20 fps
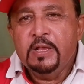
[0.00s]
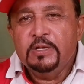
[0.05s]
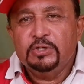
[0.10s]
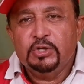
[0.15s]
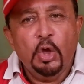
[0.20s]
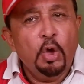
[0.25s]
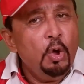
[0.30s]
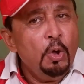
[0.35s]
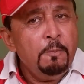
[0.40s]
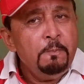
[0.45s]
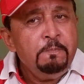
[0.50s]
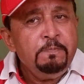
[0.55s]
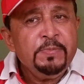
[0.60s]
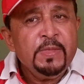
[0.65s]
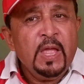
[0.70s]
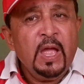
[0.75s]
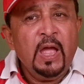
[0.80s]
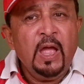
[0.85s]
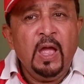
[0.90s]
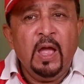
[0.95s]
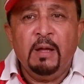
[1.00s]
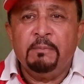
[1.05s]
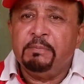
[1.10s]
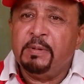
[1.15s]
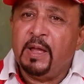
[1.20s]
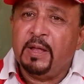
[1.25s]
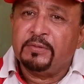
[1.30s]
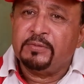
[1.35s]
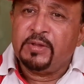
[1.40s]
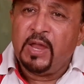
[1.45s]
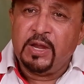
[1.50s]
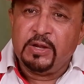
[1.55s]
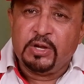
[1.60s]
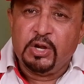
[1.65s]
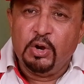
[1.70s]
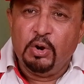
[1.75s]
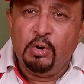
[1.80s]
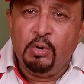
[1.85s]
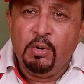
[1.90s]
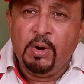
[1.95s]
So, uh, uh, thank
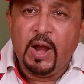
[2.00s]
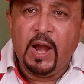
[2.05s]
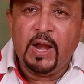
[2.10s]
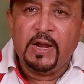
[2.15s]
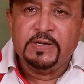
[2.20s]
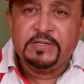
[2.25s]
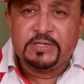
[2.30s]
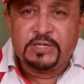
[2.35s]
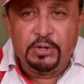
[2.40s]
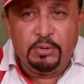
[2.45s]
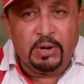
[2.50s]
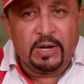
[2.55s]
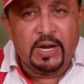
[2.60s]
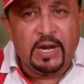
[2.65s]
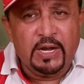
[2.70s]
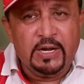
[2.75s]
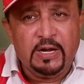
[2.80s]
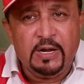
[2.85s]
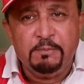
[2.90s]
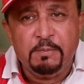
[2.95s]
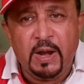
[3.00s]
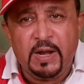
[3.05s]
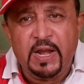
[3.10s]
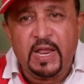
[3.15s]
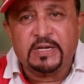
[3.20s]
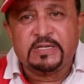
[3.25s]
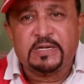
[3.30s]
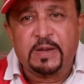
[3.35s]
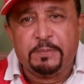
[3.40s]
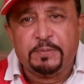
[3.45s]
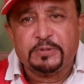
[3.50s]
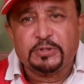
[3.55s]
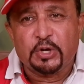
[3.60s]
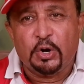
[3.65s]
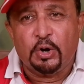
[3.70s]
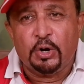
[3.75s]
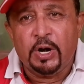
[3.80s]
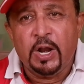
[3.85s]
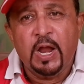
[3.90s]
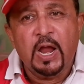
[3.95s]
you and see you again in my next
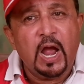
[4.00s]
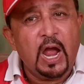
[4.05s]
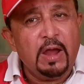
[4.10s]
episode.